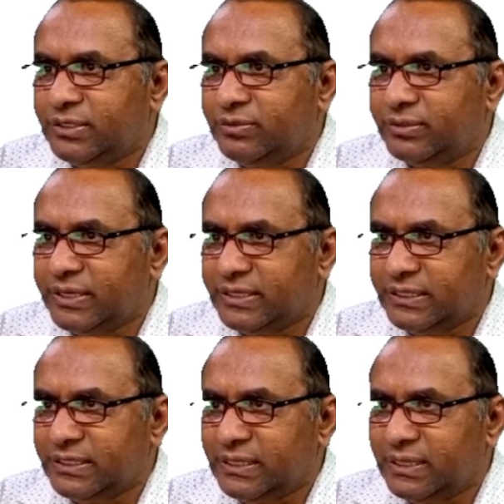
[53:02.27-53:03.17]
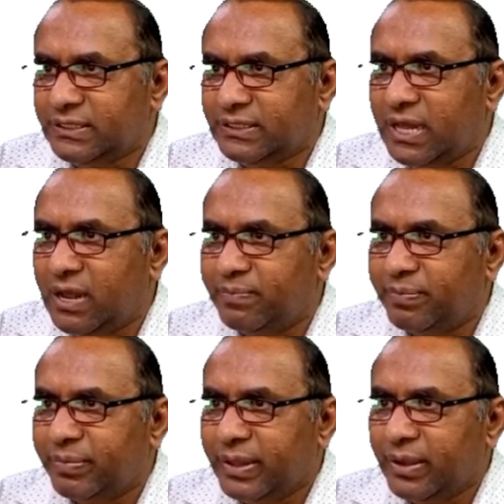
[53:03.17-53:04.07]
you can see this is the
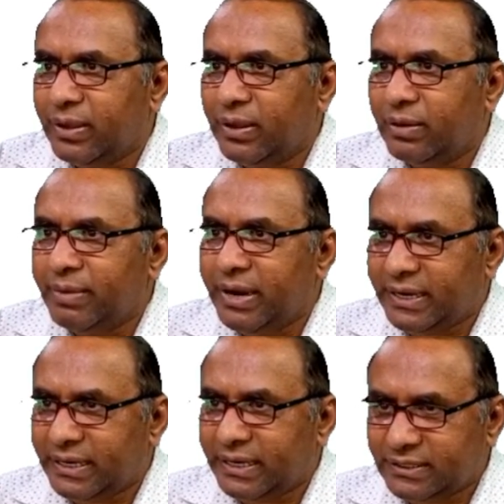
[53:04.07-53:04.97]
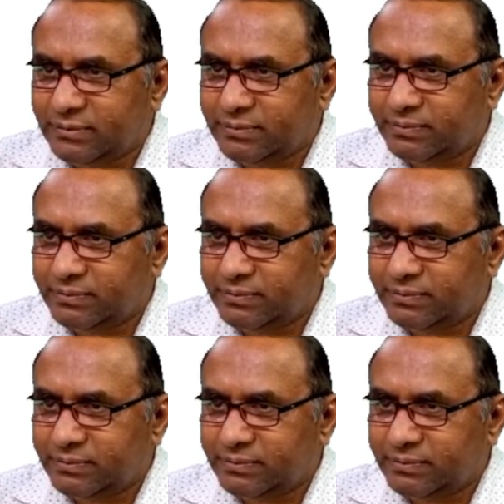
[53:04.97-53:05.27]
matrix.